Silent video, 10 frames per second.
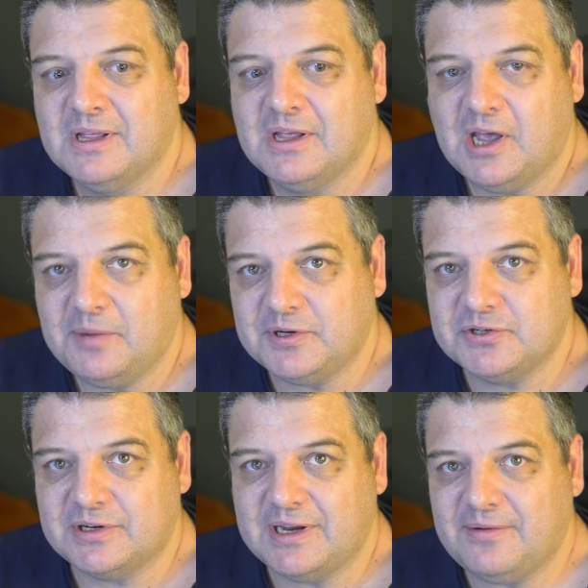hope you
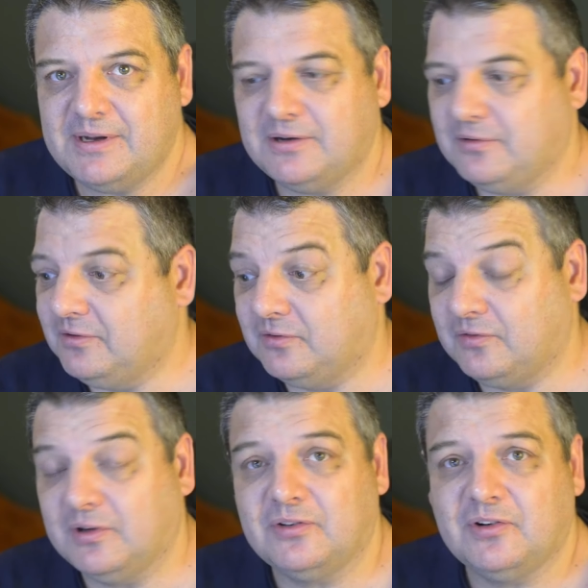enjoyed that one and
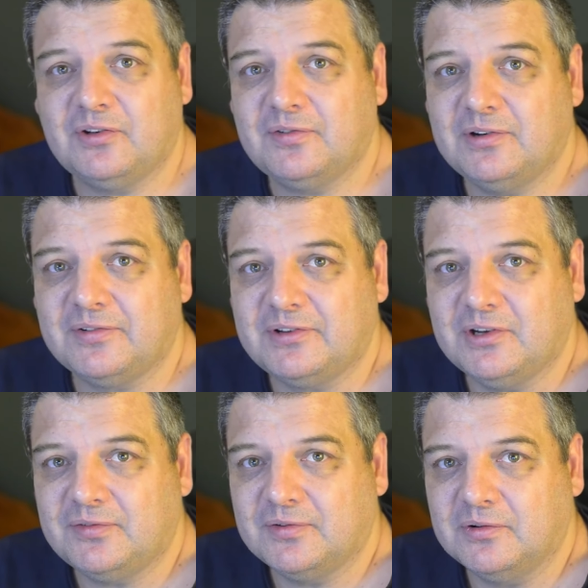is useful. If it's
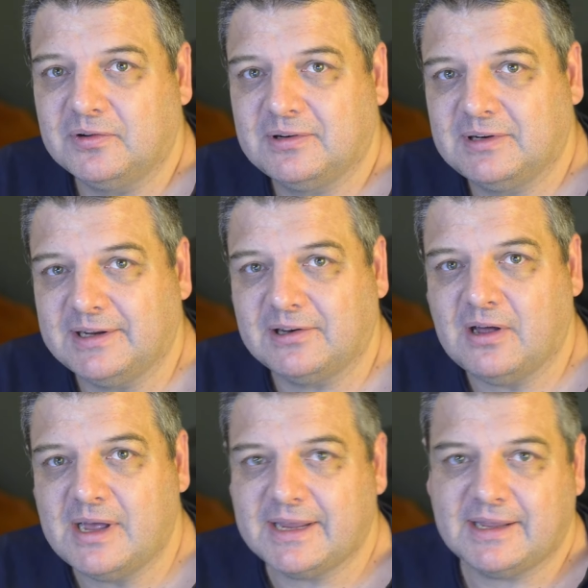useful, click
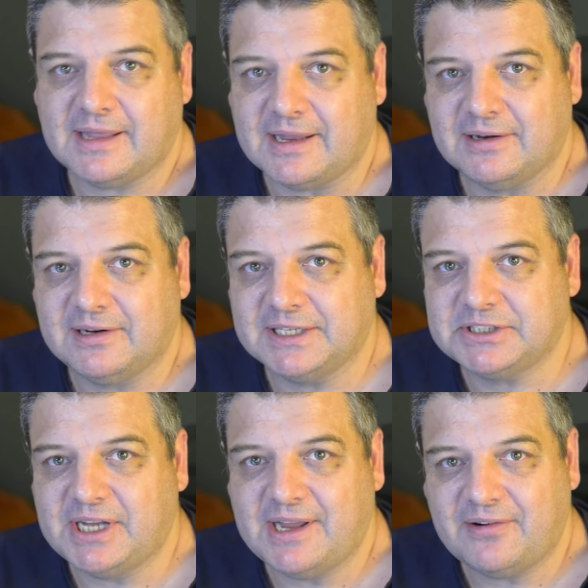like and click
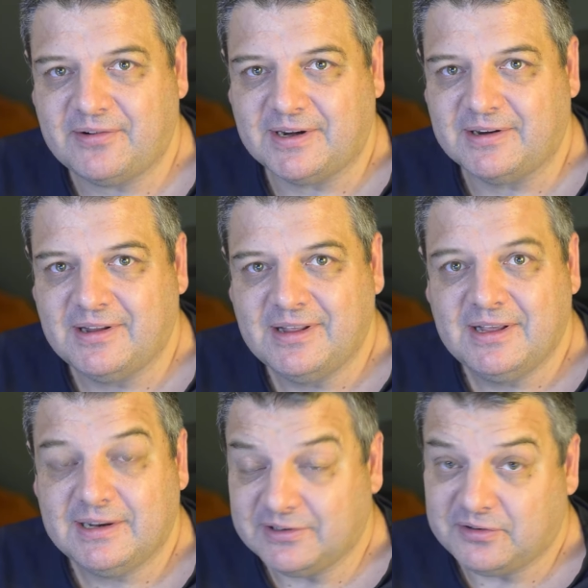share and
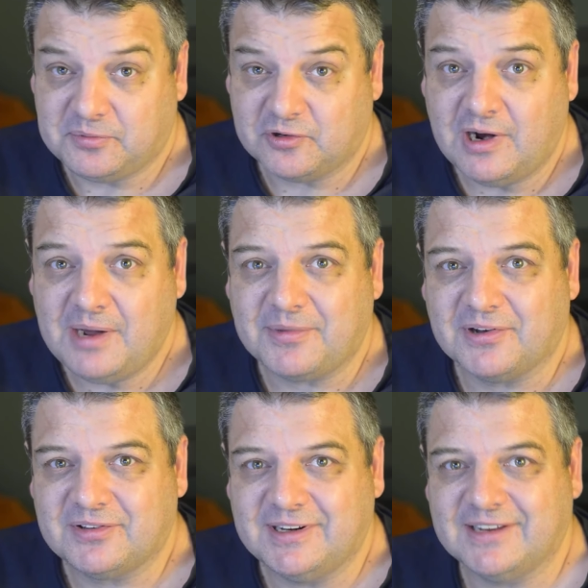click subscribe, and I'll
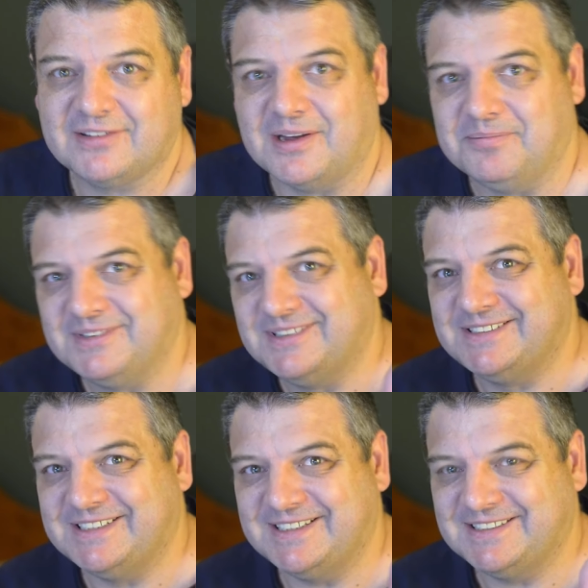see you next time.
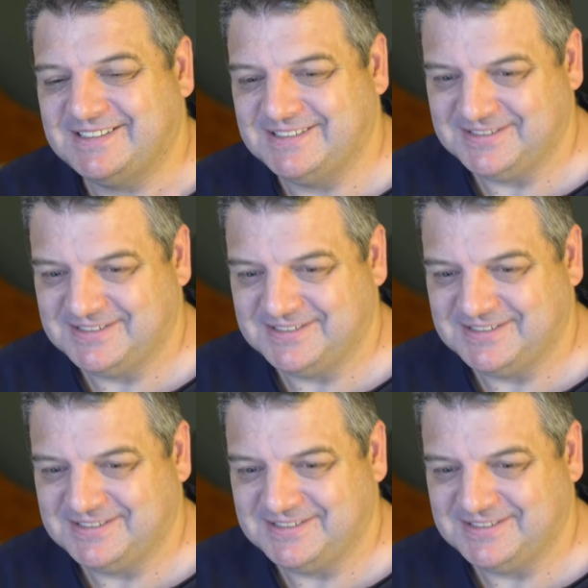Cheers.